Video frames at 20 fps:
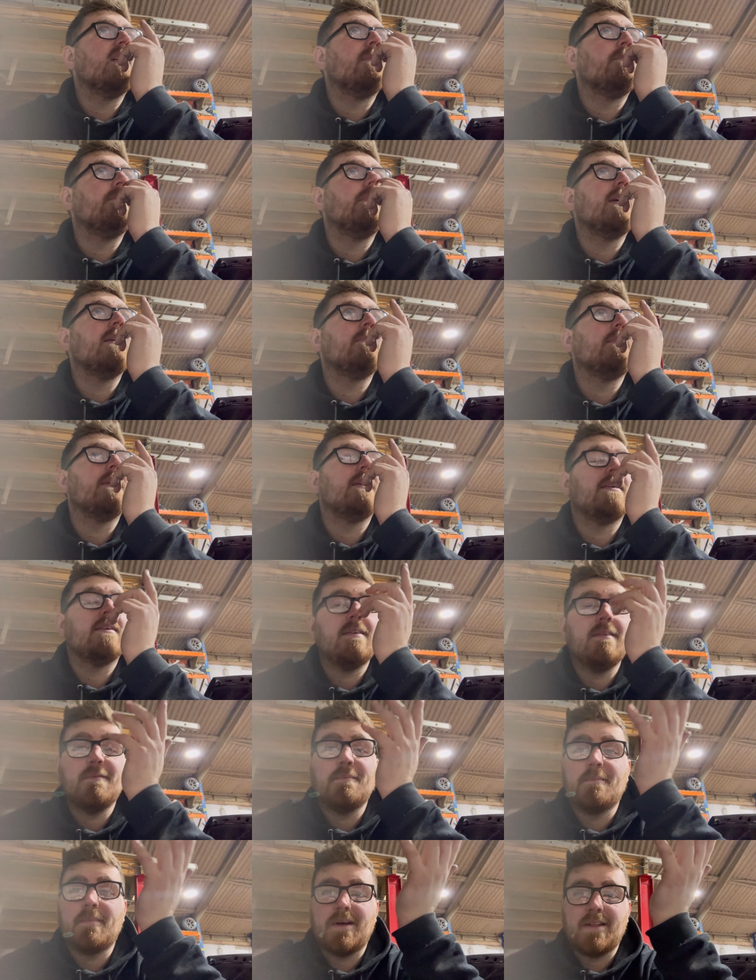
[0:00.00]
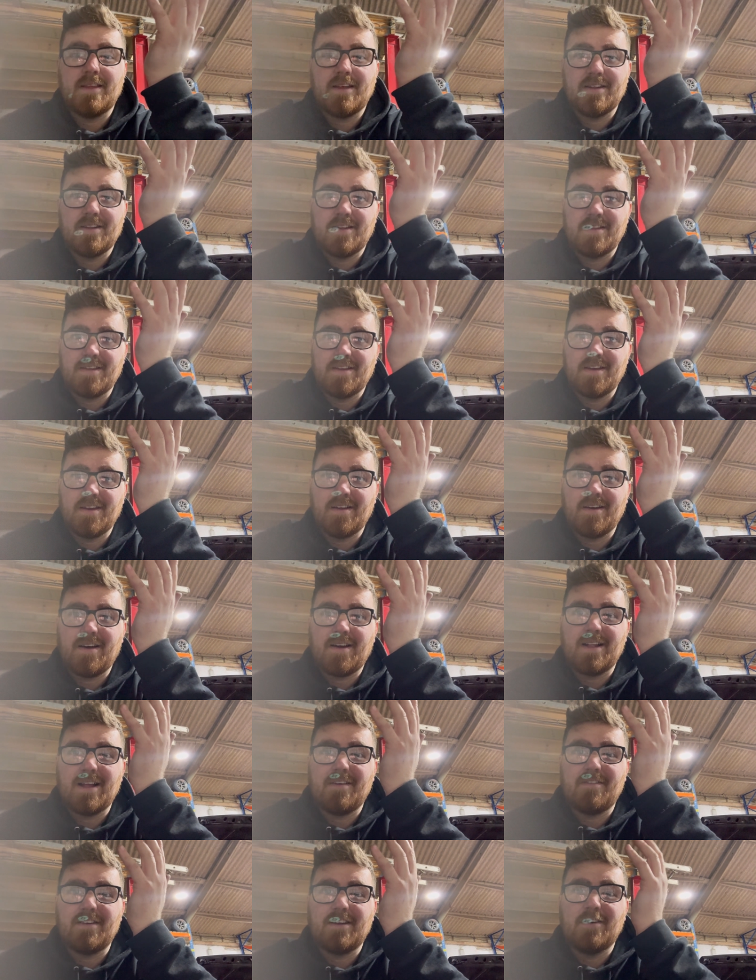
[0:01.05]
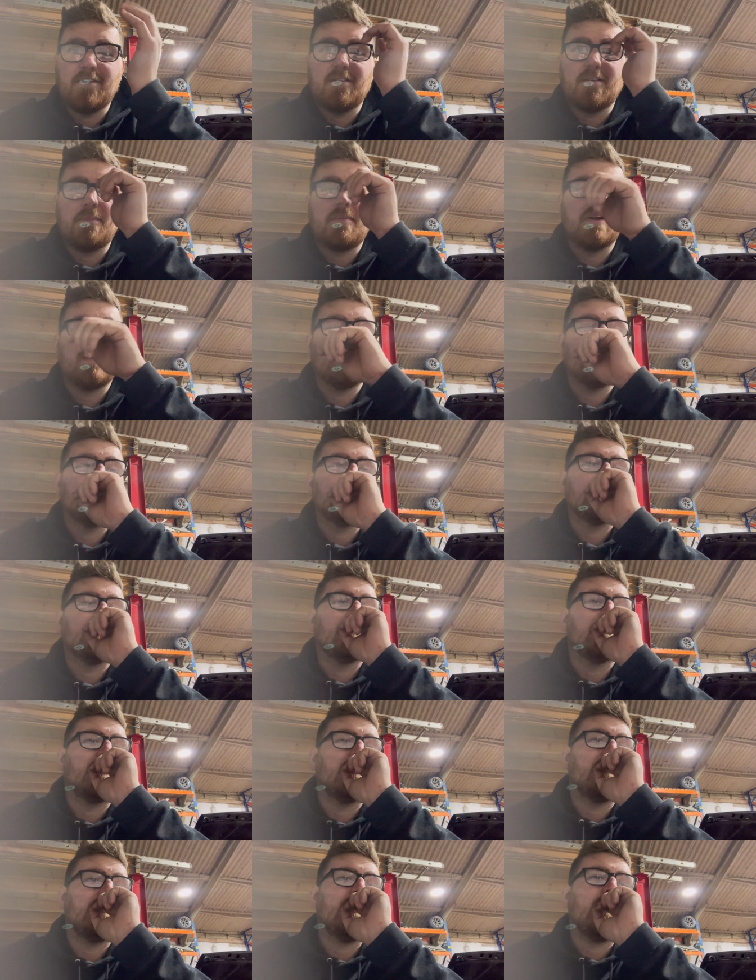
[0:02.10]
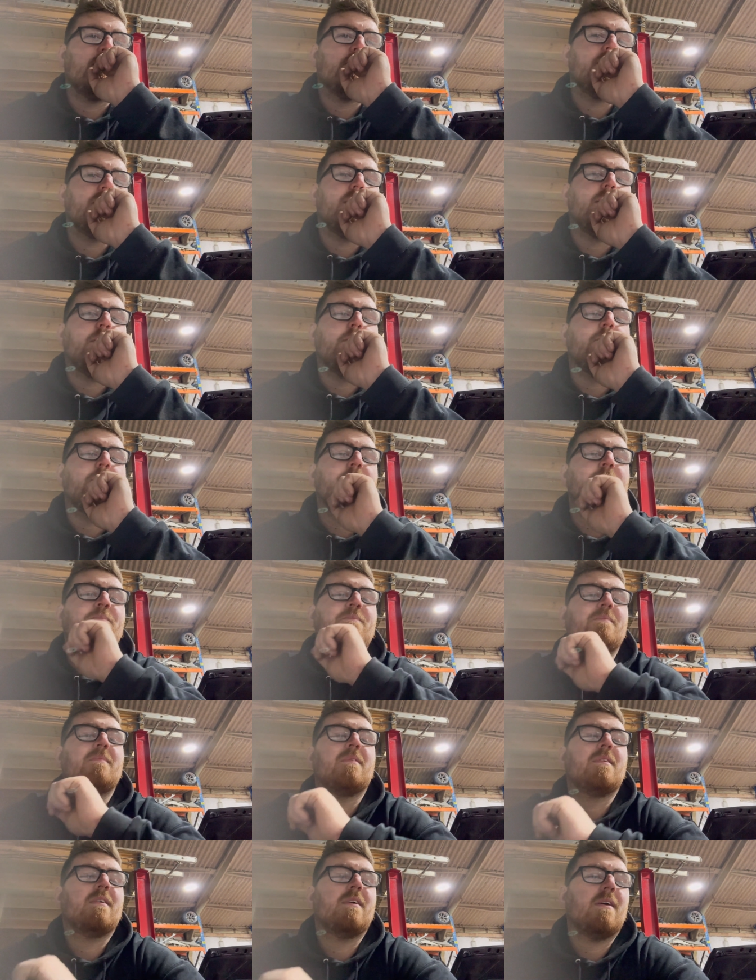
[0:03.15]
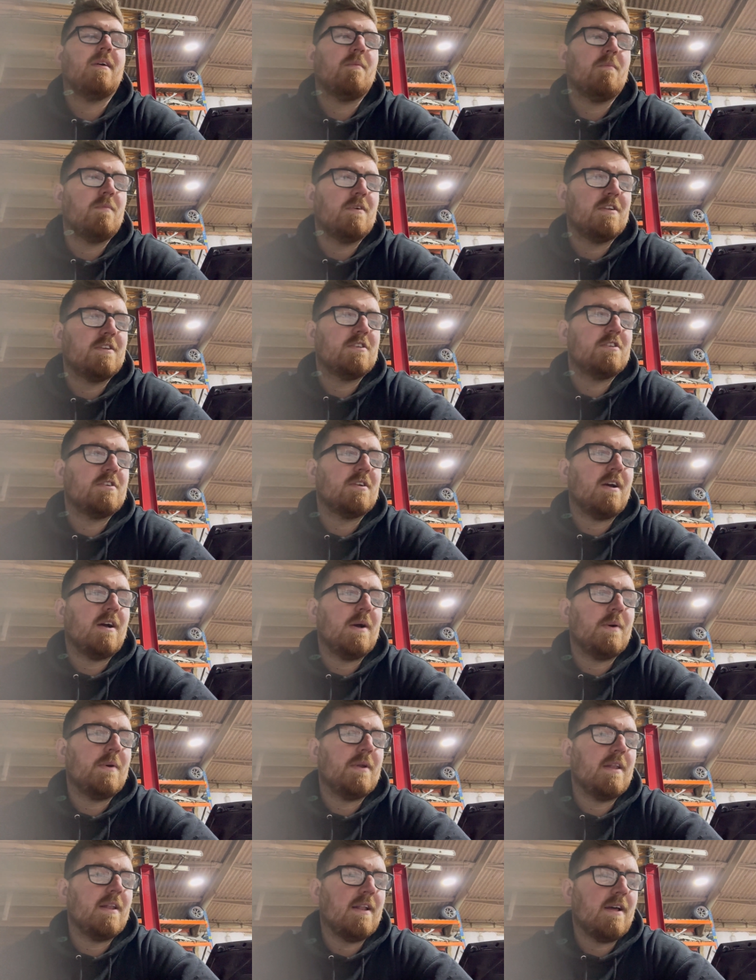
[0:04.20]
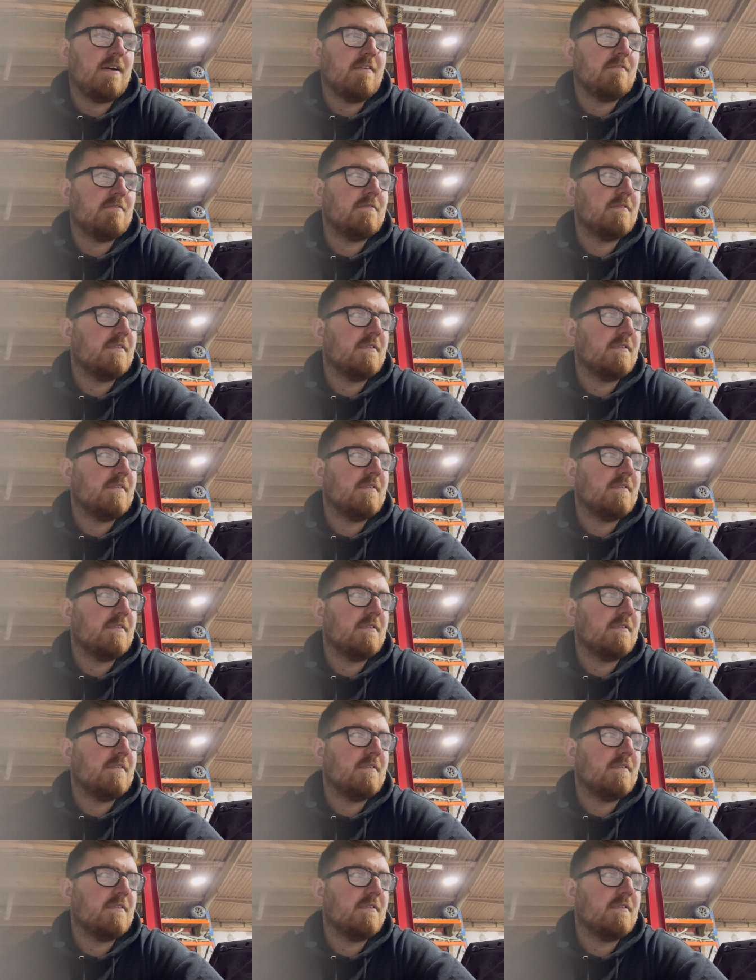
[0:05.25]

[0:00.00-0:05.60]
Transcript: Maybe by the end of the year, I'll have a little apprentice that can help me out, which I would love.